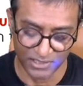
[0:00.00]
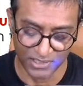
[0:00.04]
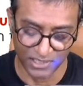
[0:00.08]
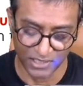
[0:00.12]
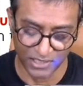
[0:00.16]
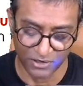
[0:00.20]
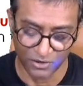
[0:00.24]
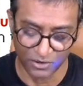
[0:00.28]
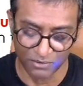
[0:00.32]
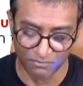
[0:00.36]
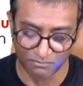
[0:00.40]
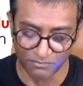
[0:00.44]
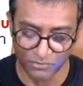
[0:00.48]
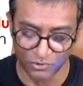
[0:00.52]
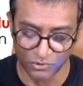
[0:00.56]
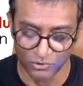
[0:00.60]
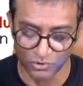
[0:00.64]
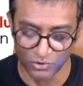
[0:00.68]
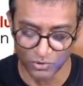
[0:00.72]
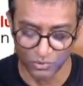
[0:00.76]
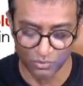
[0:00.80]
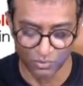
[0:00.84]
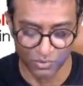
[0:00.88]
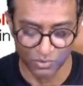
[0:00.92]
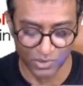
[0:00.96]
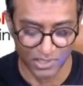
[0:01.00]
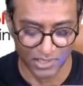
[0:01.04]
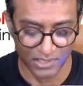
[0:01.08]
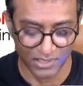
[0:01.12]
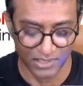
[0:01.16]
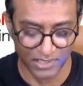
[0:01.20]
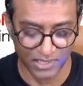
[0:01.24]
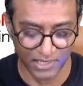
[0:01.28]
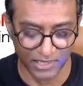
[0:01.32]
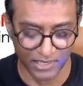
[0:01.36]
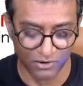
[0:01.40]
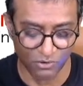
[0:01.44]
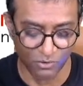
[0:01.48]
they commute to work
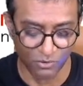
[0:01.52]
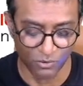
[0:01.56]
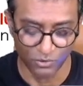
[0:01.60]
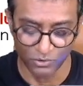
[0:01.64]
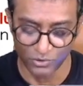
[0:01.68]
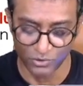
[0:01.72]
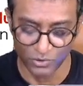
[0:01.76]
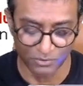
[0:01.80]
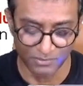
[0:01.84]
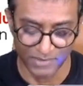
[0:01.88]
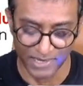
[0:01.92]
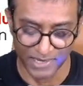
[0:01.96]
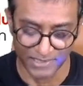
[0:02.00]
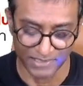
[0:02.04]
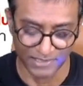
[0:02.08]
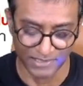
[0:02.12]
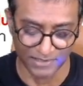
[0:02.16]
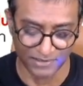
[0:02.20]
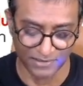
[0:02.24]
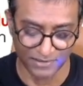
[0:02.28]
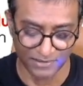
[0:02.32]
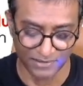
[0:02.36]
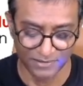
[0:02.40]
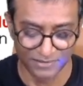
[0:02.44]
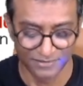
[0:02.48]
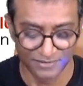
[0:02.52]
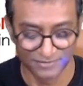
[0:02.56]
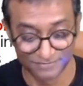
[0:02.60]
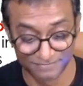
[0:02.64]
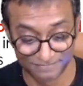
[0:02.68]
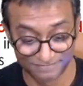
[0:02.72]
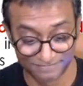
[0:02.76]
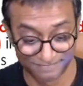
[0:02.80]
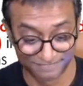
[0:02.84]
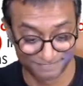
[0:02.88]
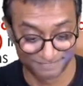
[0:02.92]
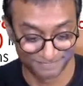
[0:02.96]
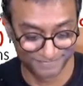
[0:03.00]
like automata,
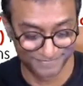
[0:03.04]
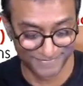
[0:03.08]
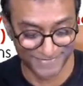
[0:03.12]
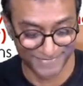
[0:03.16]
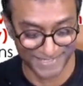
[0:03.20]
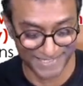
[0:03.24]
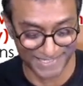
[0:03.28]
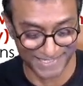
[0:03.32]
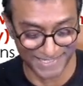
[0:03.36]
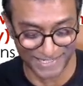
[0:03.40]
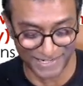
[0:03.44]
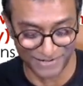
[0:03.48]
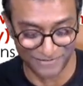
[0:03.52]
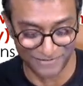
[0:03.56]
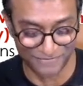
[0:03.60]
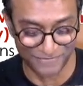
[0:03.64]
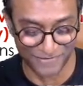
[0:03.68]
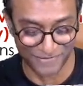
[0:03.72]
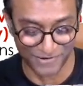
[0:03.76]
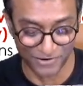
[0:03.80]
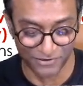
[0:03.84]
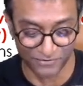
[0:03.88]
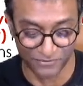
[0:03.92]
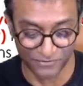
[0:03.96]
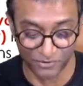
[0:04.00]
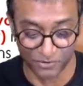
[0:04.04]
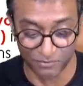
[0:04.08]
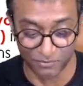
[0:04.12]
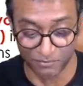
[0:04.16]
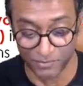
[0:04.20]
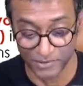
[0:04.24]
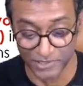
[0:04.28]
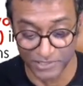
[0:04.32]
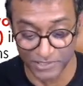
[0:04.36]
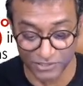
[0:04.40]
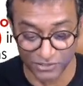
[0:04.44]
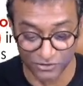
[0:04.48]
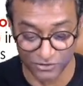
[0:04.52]
sit in front of
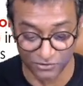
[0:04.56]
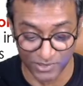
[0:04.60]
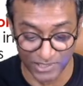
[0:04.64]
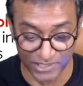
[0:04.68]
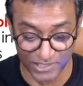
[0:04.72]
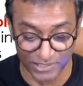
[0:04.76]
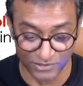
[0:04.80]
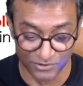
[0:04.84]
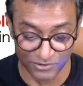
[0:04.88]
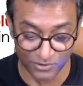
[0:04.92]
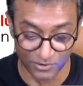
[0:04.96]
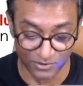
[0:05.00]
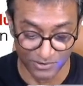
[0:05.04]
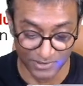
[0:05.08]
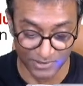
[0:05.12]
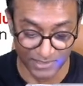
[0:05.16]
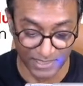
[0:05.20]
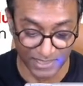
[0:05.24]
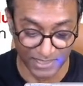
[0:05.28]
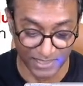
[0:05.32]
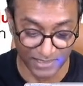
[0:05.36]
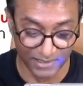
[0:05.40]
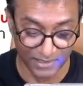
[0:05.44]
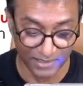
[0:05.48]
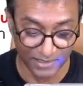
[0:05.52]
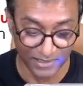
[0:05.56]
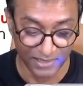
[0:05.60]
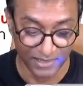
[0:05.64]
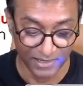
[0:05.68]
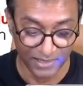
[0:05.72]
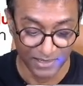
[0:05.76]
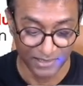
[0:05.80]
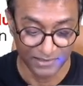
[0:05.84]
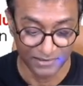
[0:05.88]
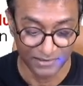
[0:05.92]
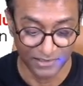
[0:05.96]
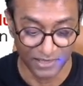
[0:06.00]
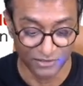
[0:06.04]
computer screens all day,
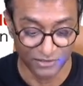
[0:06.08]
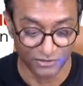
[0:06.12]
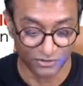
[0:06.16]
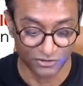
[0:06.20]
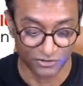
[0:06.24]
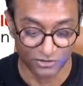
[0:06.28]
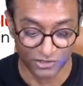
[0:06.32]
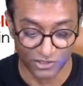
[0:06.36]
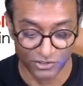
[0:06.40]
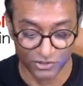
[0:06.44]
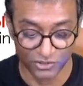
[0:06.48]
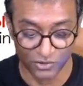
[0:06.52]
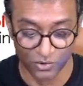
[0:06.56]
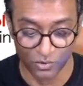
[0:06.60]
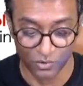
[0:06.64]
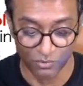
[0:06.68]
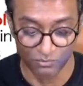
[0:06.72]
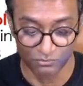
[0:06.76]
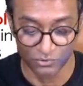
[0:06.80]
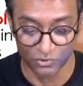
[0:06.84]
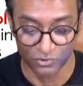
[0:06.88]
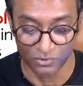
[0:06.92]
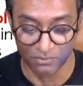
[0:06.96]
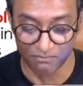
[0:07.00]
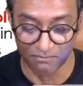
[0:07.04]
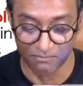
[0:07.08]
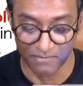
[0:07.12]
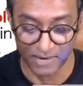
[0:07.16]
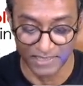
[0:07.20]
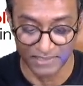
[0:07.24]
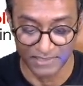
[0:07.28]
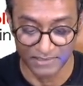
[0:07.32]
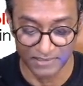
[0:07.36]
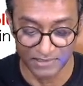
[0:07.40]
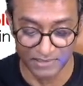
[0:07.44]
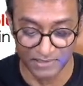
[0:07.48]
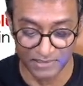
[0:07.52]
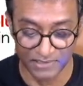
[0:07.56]
then trudge home to
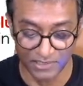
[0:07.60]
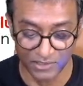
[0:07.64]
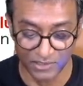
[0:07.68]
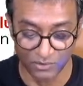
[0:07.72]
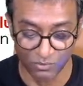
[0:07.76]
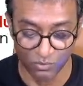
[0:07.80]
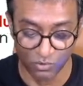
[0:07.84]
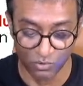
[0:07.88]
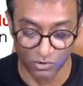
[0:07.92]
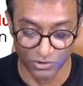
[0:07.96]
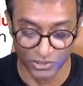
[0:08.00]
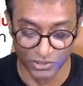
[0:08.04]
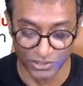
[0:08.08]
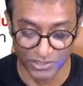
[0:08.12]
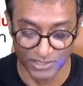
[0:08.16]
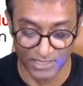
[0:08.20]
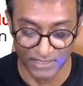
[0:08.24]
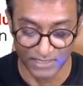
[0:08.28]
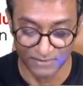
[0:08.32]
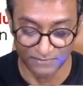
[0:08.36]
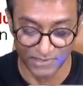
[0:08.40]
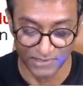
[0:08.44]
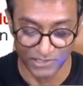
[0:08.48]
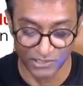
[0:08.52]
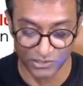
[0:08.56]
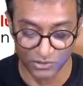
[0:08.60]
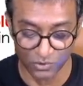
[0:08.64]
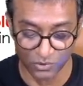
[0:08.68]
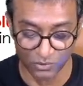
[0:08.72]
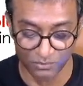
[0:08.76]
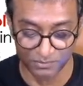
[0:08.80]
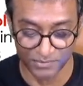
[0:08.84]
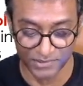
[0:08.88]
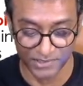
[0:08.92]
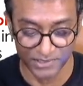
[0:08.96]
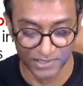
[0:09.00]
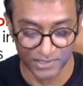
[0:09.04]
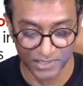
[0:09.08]
mindlessly watch TV
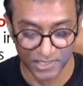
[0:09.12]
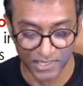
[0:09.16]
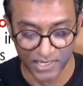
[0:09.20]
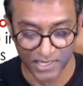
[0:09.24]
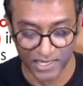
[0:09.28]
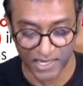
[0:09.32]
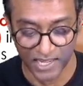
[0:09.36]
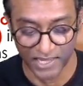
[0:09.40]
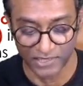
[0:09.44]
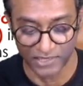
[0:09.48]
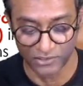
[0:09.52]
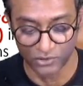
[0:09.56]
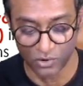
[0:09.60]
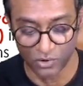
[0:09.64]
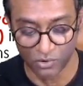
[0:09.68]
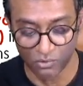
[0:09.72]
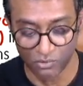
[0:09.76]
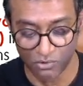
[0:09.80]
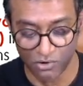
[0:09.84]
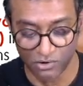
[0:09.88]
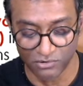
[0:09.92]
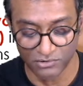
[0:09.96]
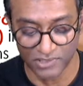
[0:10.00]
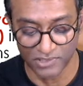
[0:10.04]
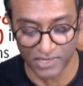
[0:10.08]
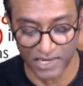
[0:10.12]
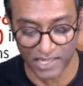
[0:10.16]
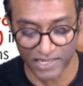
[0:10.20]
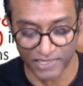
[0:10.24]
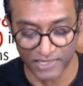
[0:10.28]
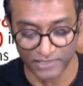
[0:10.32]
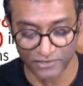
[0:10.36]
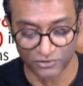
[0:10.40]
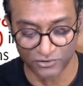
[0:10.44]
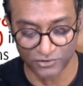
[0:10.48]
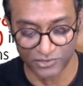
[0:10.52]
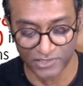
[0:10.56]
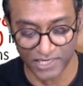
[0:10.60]
soaps and go
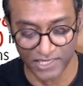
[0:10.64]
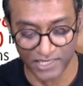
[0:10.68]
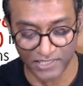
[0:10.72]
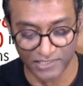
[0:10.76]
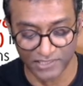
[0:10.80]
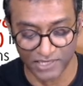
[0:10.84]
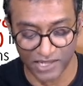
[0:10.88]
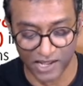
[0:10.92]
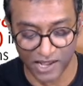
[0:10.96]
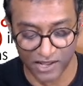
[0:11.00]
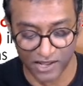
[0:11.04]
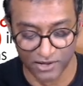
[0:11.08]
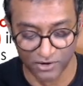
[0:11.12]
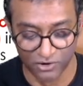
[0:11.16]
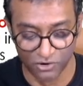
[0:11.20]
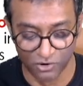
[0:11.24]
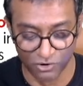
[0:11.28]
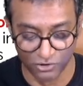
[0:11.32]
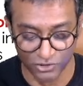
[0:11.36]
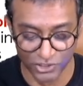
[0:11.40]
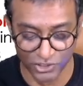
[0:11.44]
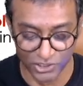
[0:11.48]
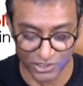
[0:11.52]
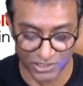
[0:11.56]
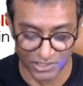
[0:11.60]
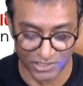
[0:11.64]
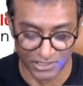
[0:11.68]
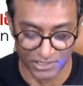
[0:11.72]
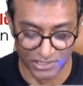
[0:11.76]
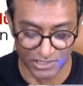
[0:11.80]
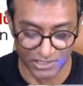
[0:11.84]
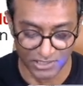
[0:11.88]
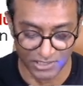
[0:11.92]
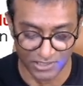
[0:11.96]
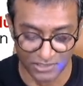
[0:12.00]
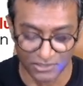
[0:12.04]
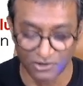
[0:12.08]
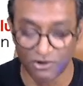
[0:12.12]
online to take their
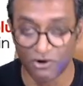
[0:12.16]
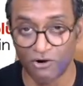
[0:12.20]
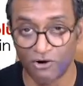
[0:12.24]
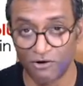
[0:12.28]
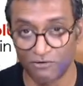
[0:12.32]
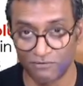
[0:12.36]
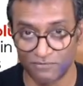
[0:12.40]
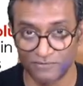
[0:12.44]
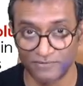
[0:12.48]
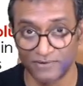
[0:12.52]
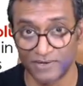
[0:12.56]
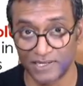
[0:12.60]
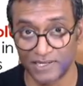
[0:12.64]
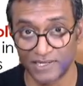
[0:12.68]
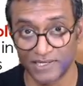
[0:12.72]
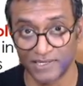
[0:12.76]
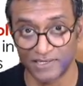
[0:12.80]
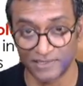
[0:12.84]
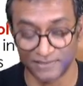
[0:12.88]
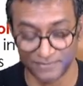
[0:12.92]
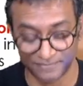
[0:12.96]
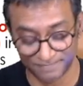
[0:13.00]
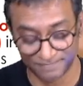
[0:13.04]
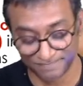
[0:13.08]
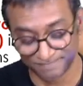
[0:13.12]
consciousness offline.